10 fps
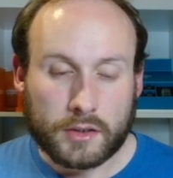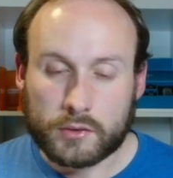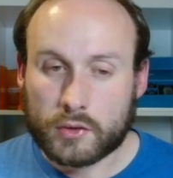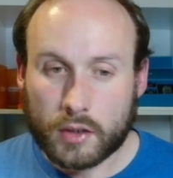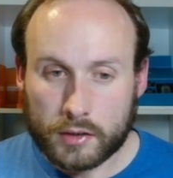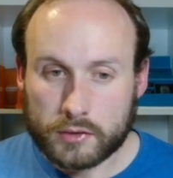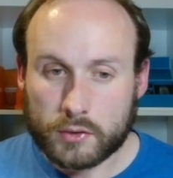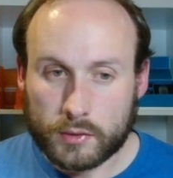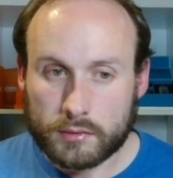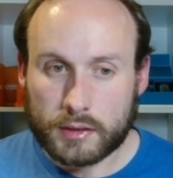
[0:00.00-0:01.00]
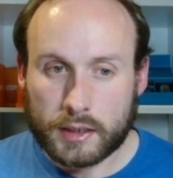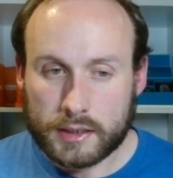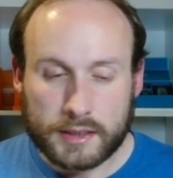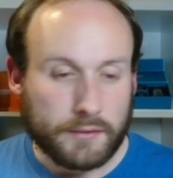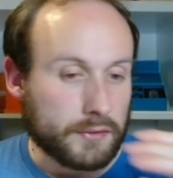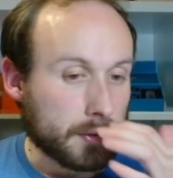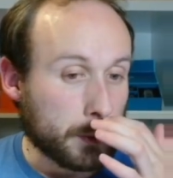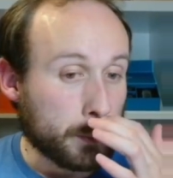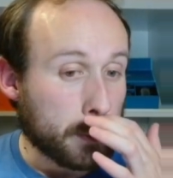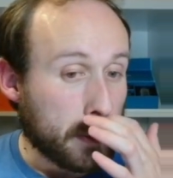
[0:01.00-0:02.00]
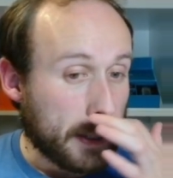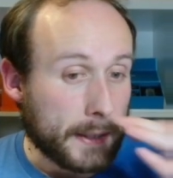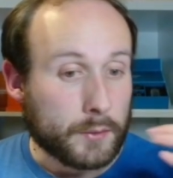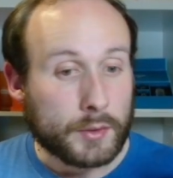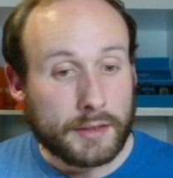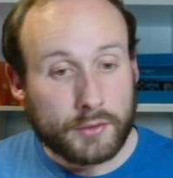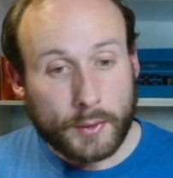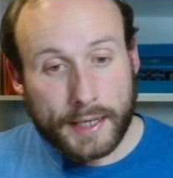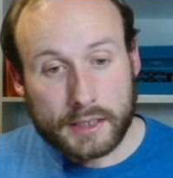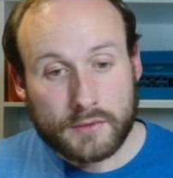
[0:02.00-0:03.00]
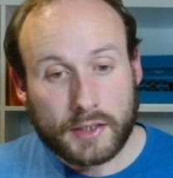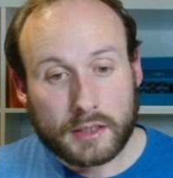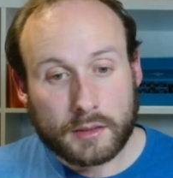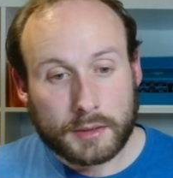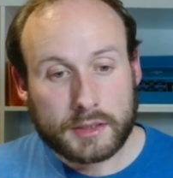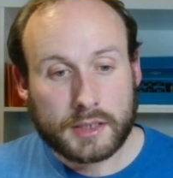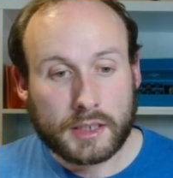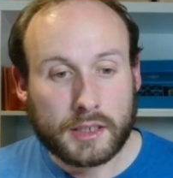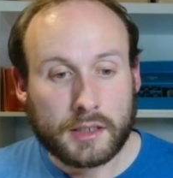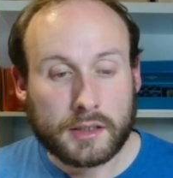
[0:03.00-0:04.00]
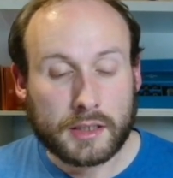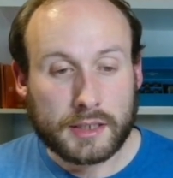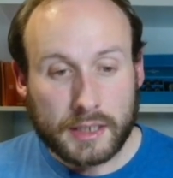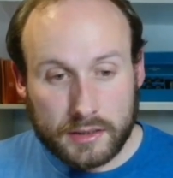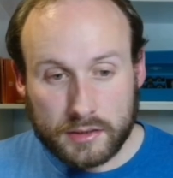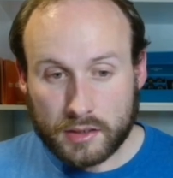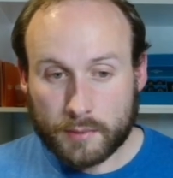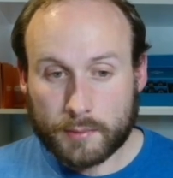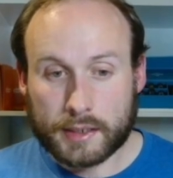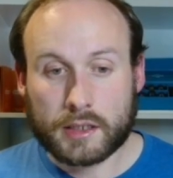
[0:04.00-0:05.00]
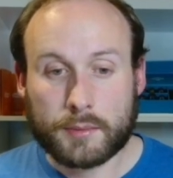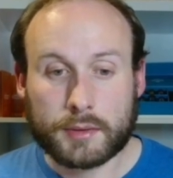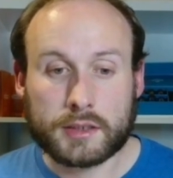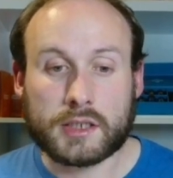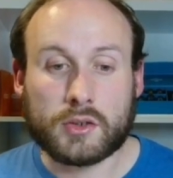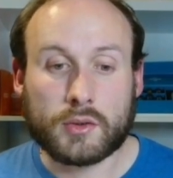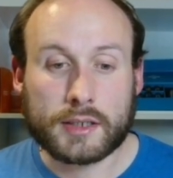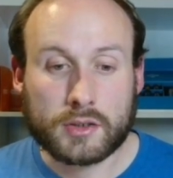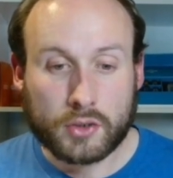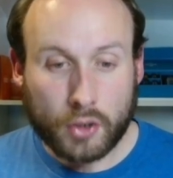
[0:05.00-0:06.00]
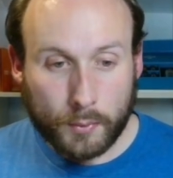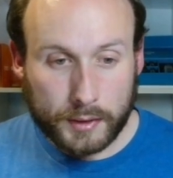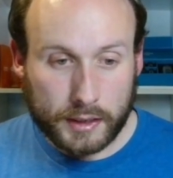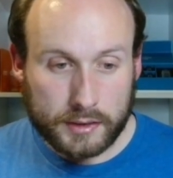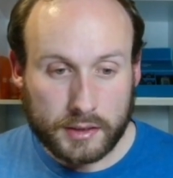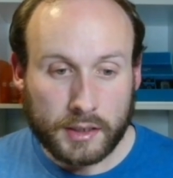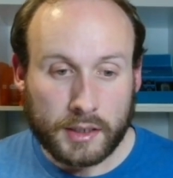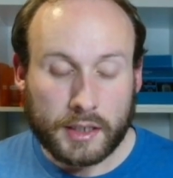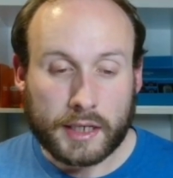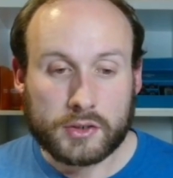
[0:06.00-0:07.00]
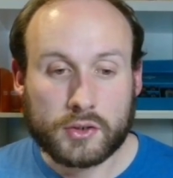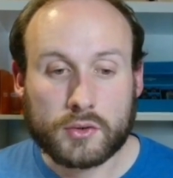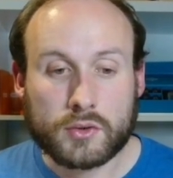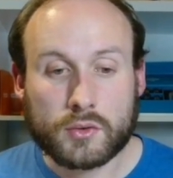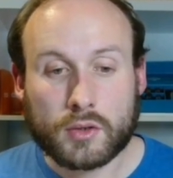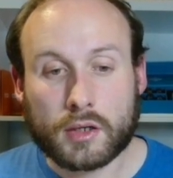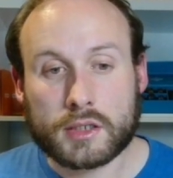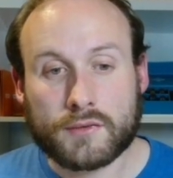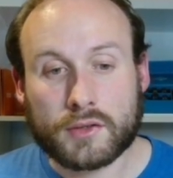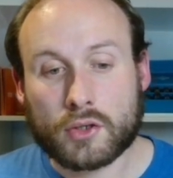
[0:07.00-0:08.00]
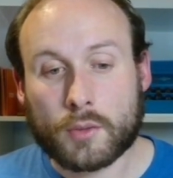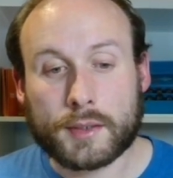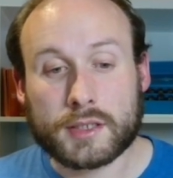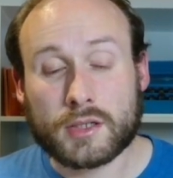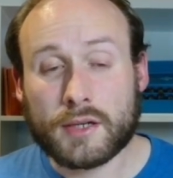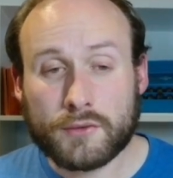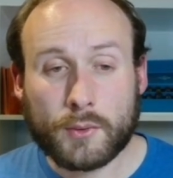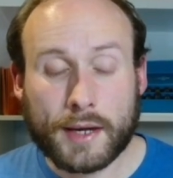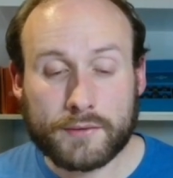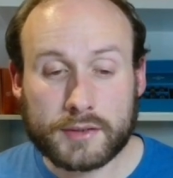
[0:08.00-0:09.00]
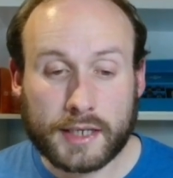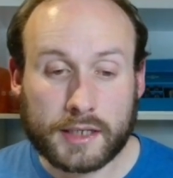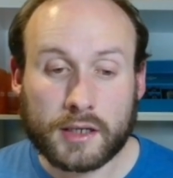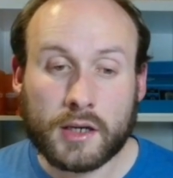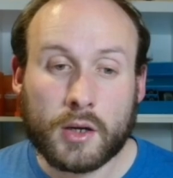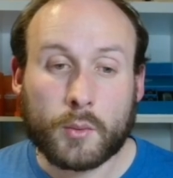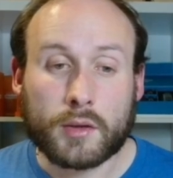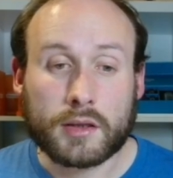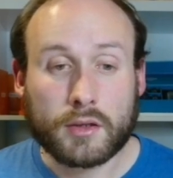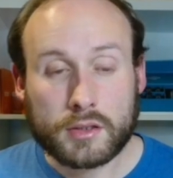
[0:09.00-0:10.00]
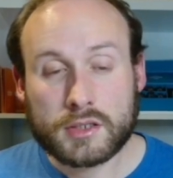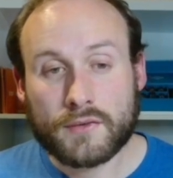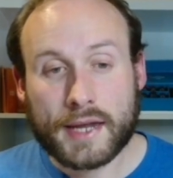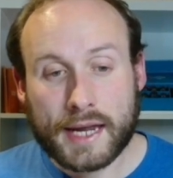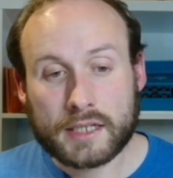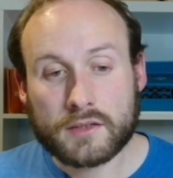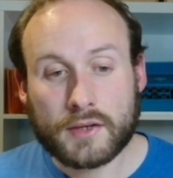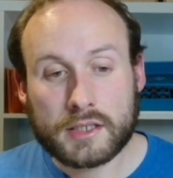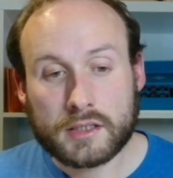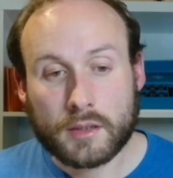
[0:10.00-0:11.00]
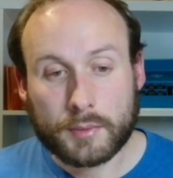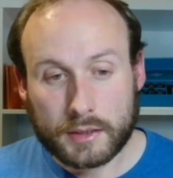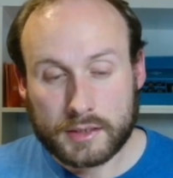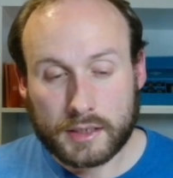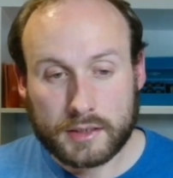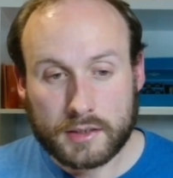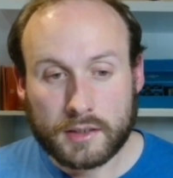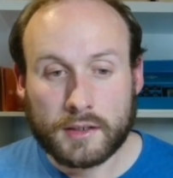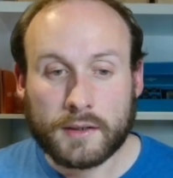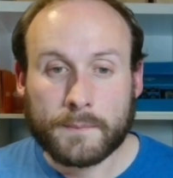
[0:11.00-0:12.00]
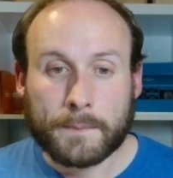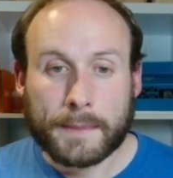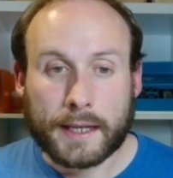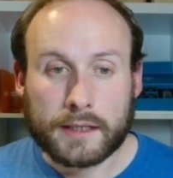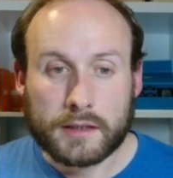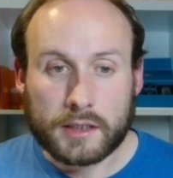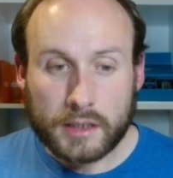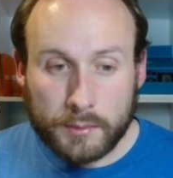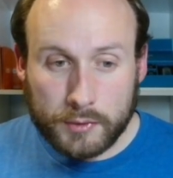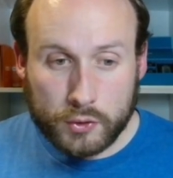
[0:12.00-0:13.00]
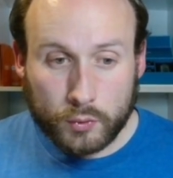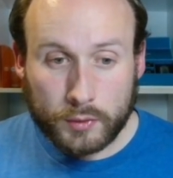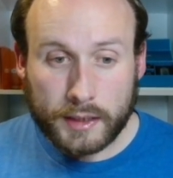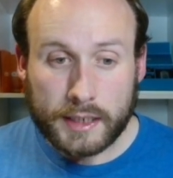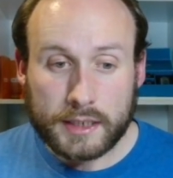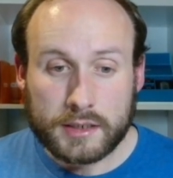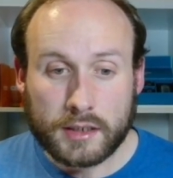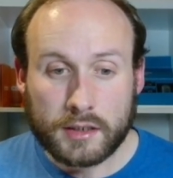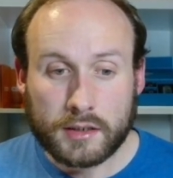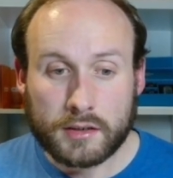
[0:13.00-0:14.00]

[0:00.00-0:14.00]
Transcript: So you can't do it as an infinite loop. And whenever you activate an ability that isn't a mana ability, you get to copy it and choose new targets for the copy. So if you have a deck with lots of activated abilities, then the Enigma Jewel is